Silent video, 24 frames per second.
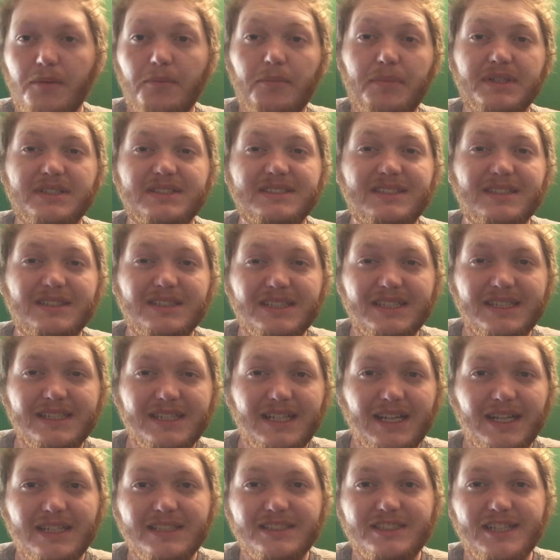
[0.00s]
But until
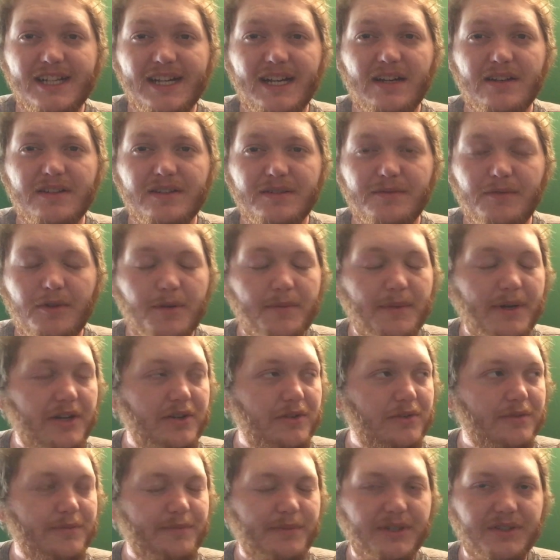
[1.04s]
then, check out one of my
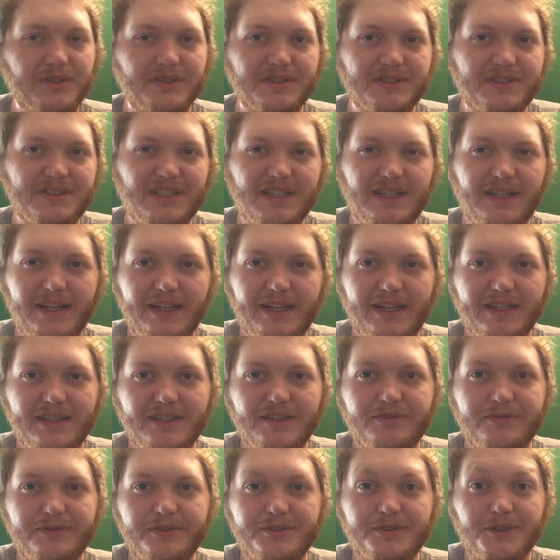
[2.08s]
old builds.
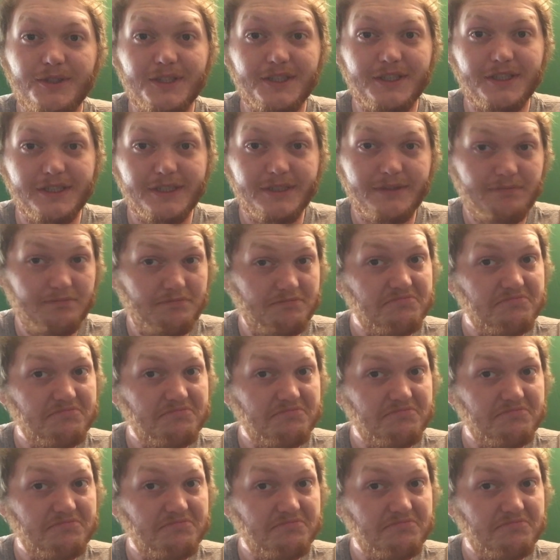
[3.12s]
This one's really good.